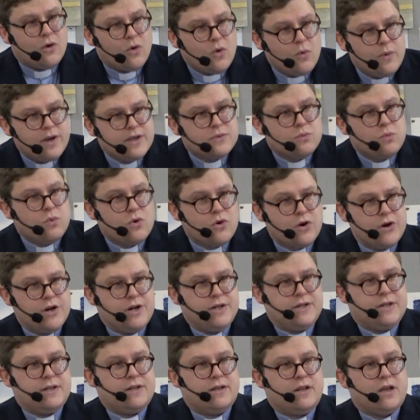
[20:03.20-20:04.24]
always
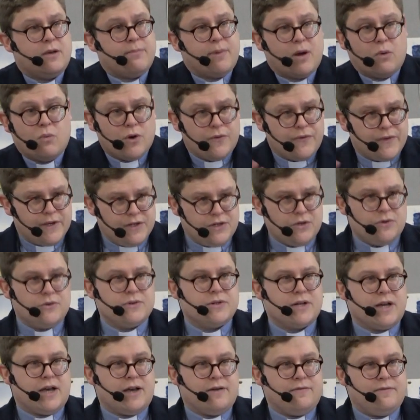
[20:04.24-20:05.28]
worried about what they
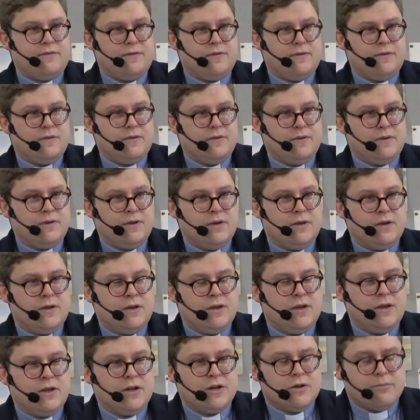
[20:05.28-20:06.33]
don't have.
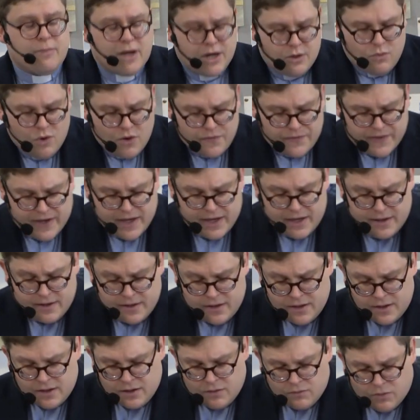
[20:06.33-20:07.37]
No matter what
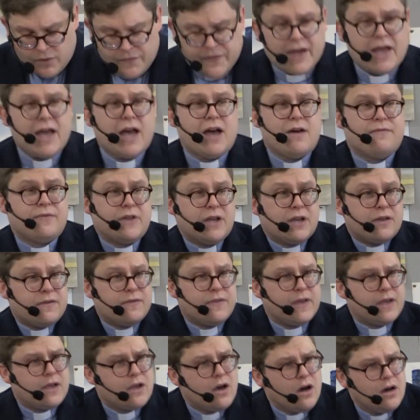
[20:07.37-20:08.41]
they have,
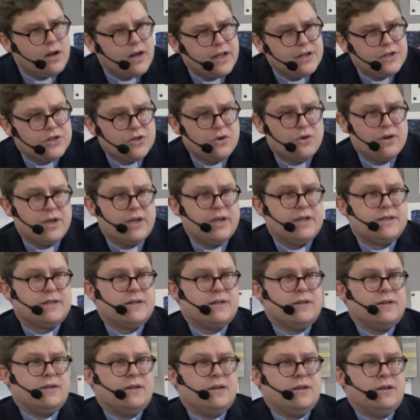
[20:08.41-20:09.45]
they can't enjoy
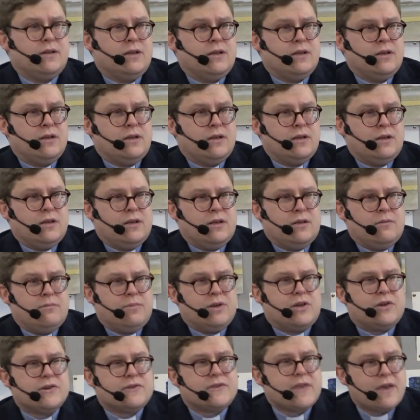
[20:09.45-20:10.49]
it
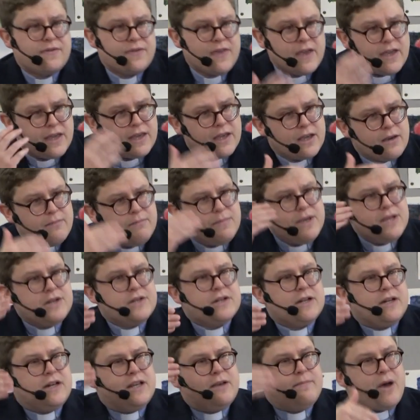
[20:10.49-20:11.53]
because they're thinking
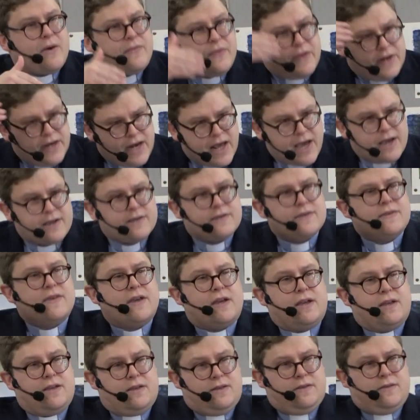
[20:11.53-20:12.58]
immediately about the next
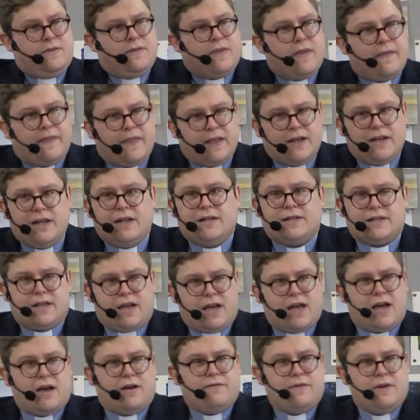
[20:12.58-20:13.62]
thing that they need to
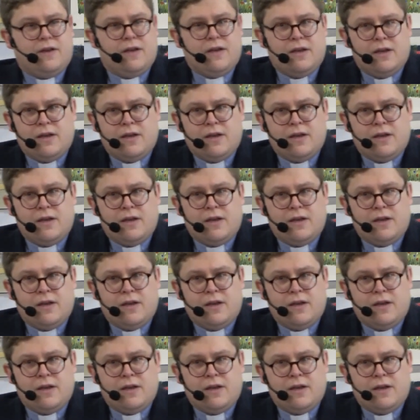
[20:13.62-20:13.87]
have.